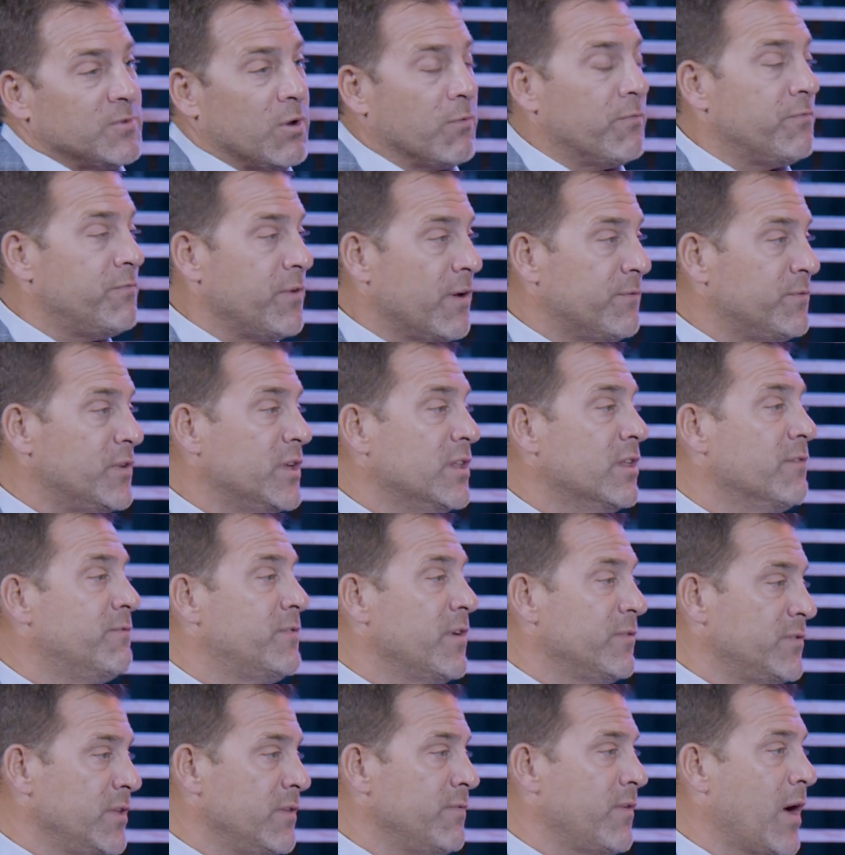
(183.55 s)
50 to
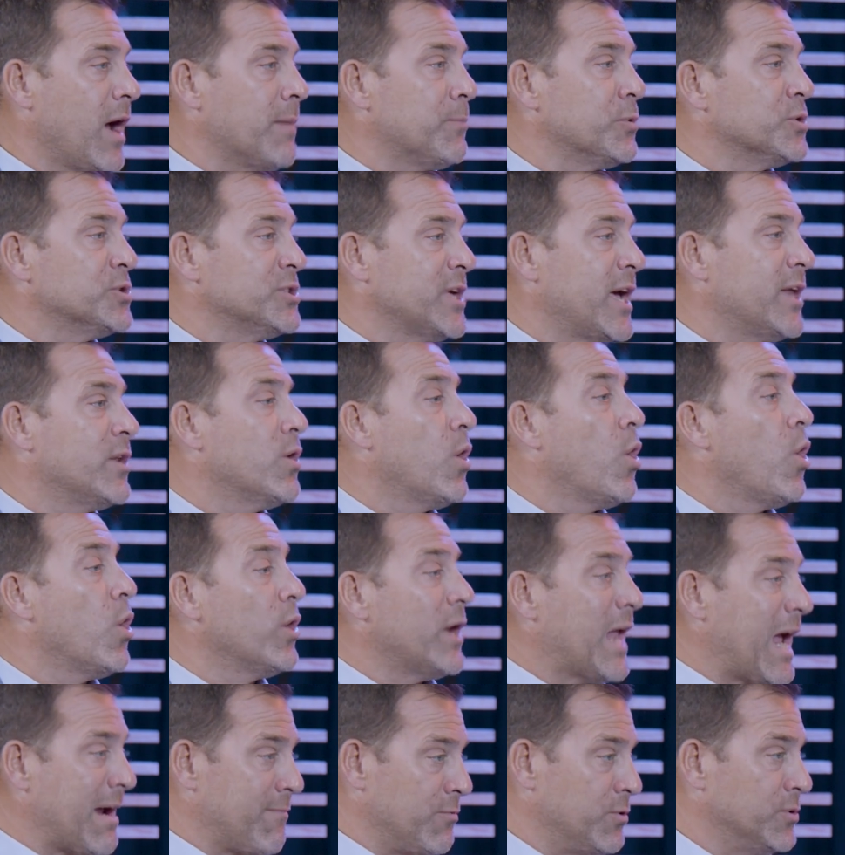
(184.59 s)
55%
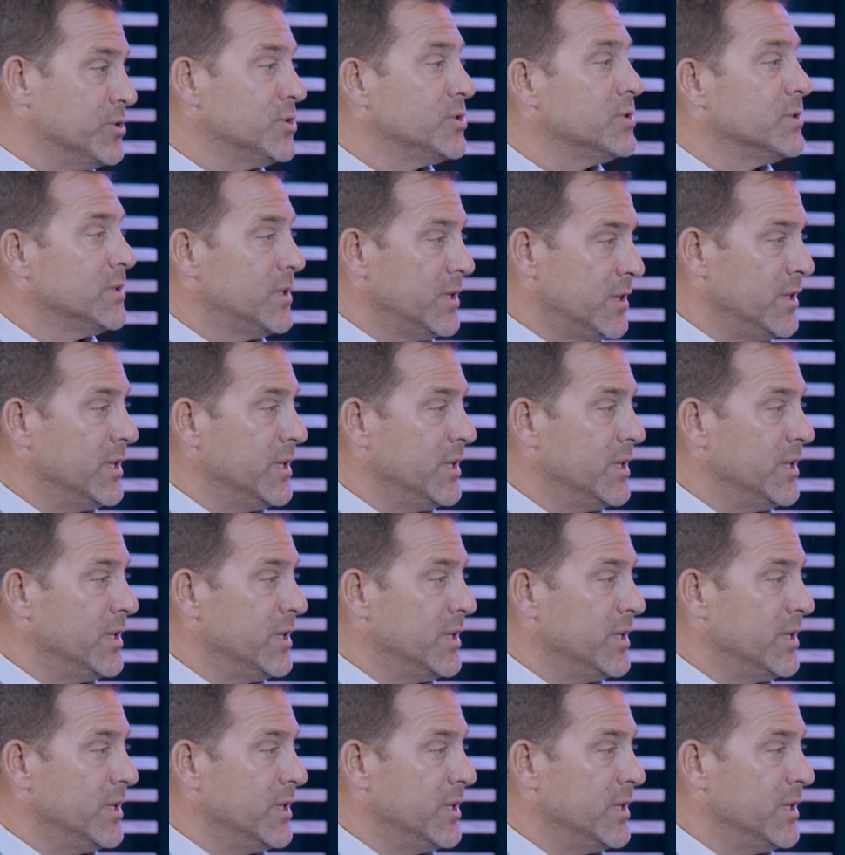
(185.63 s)
on average.